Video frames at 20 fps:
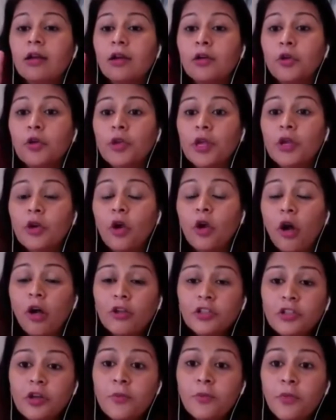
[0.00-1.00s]
You can
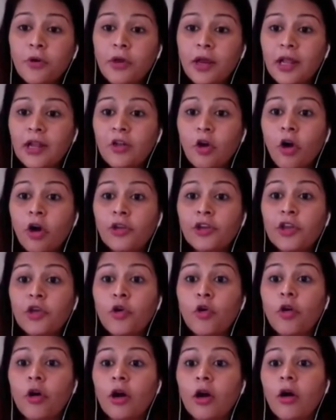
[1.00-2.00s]
also put it on
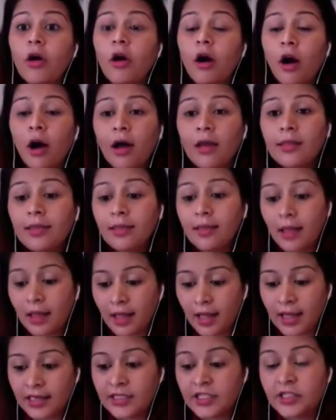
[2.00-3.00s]
your
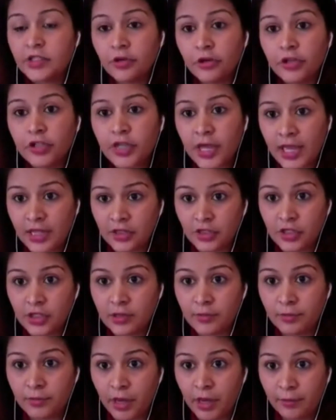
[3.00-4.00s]
online search
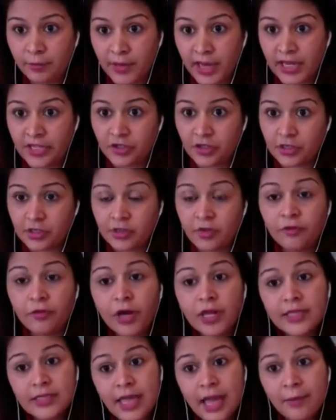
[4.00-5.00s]
engine pages. So for
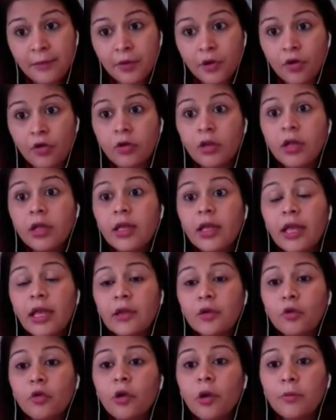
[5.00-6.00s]
example, a
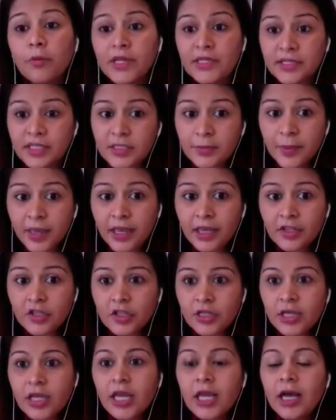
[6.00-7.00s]
Google business
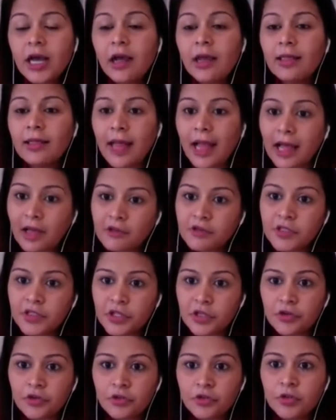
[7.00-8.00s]
page, allows
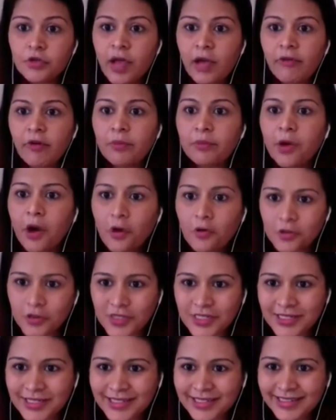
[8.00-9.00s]
you to have a
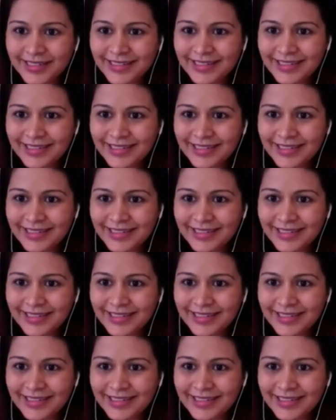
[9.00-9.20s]
post.